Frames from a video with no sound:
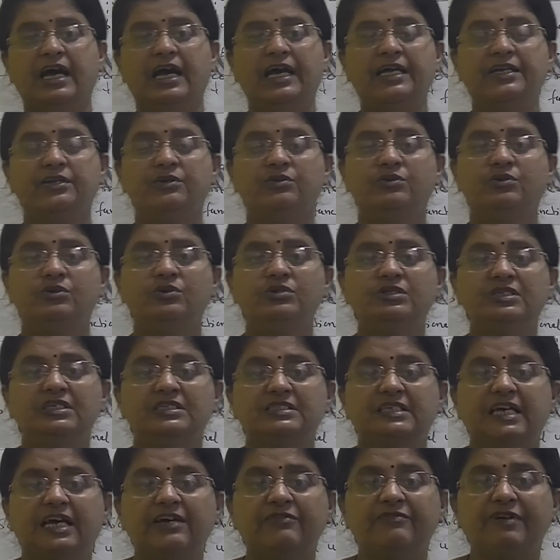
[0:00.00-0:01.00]
And you know
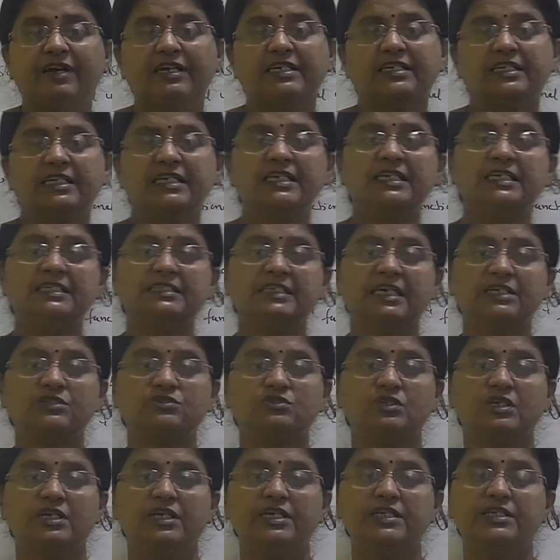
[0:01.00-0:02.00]
this F actin is
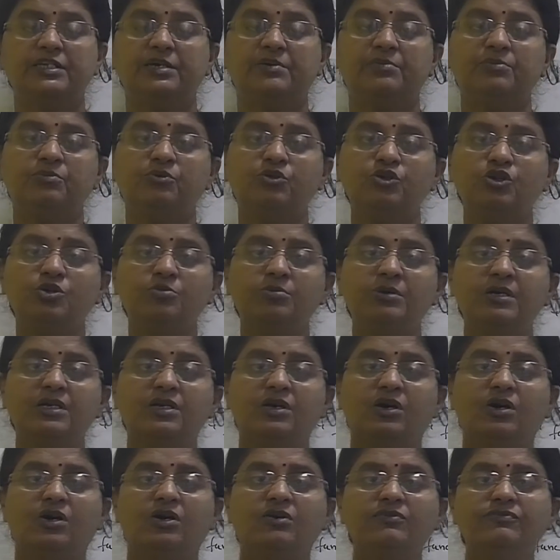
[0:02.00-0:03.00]
actually the
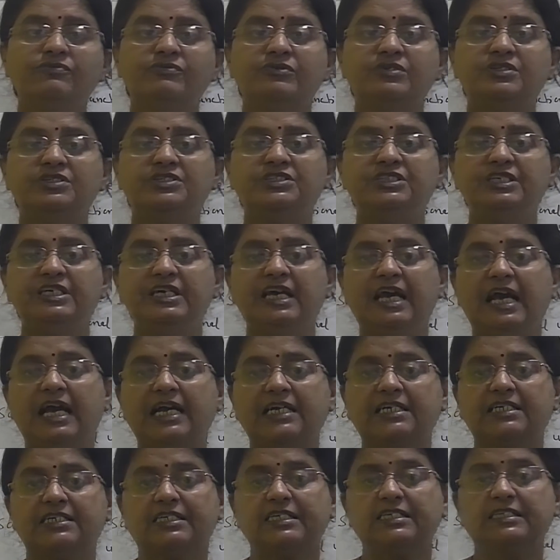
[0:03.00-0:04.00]
monomer of G
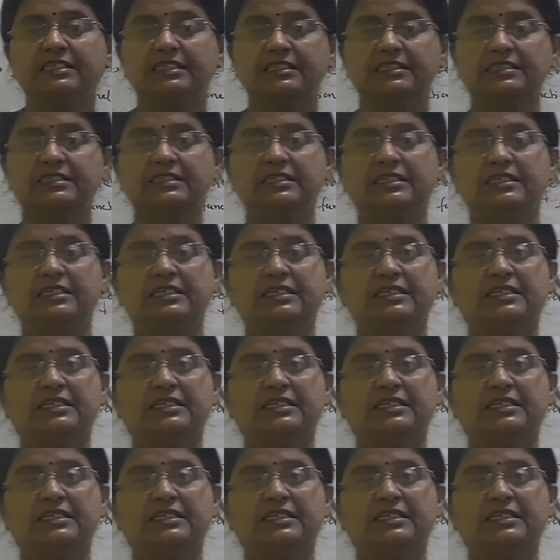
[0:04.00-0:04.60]
actins.